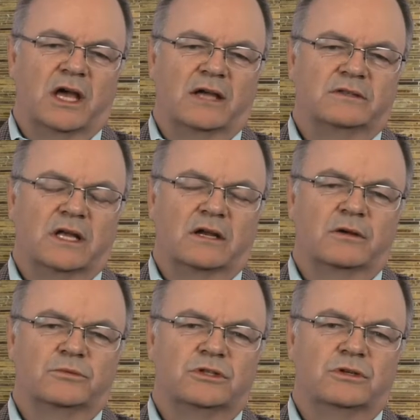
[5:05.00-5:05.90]
as that
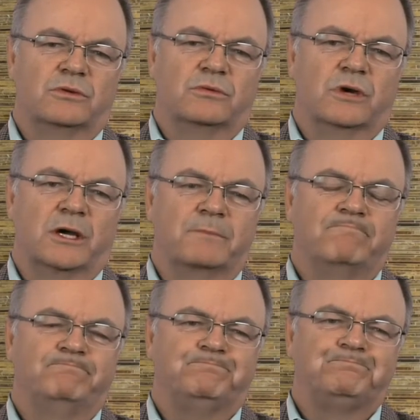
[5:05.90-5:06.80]
comes to um,
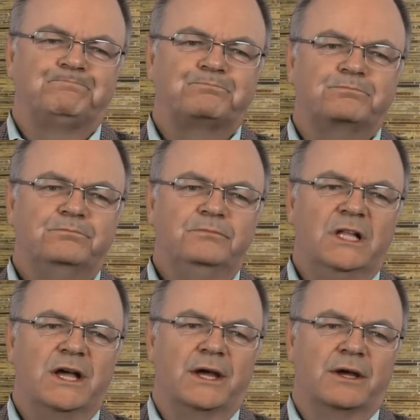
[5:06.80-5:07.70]

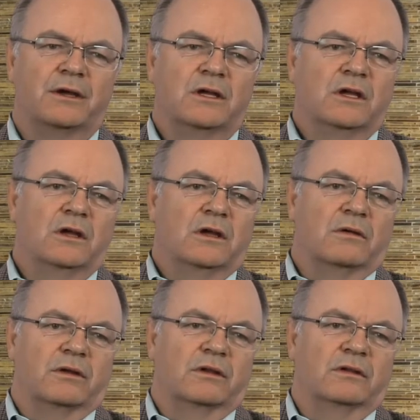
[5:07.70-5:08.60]
uh,
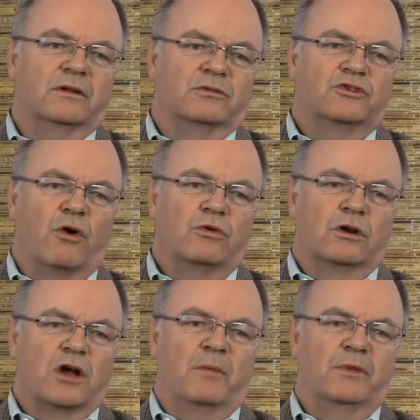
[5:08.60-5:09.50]
the, the, total
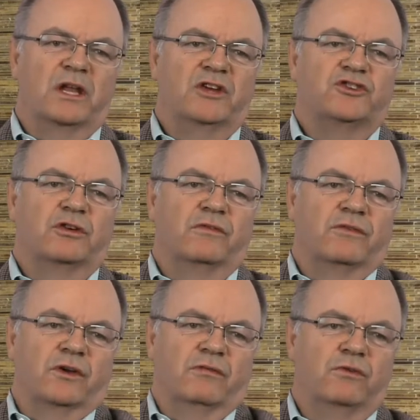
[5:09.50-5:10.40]
combination of
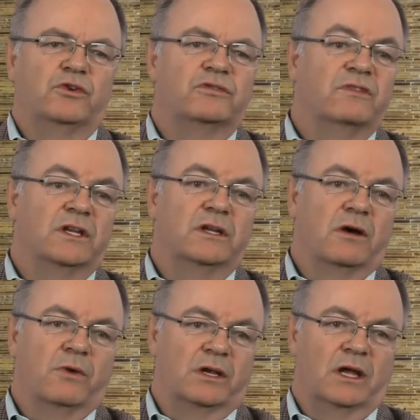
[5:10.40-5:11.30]
uh, voice,
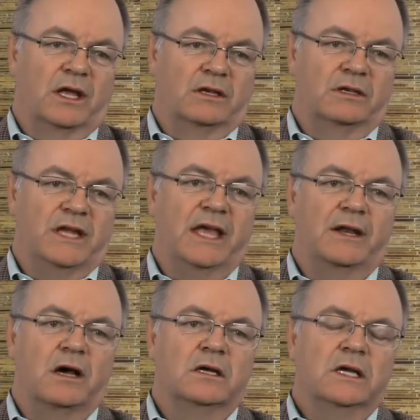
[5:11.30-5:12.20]
video, and, and
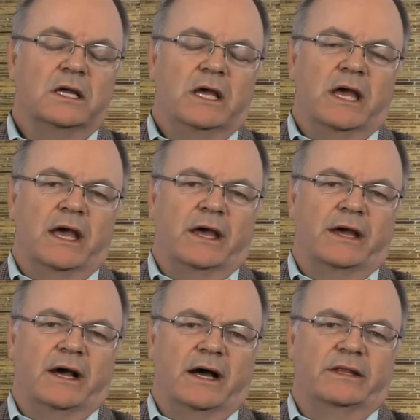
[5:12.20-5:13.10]
data.
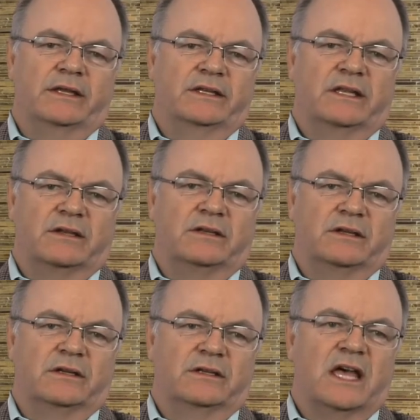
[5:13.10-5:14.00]
Uh, I think that
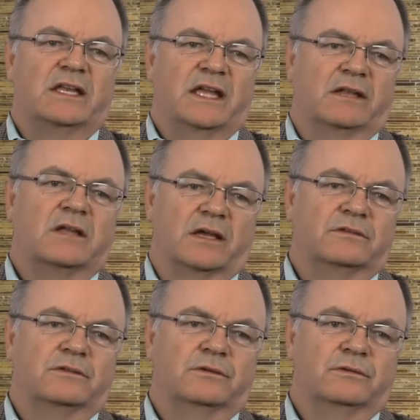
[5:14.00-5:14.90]
that yet
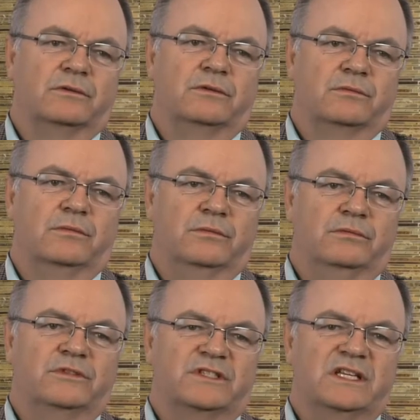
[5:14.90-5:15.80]
has to, to
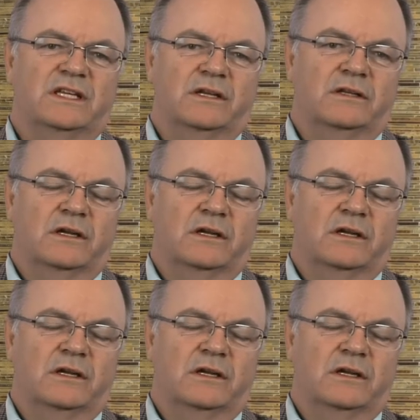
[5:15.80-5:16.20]
see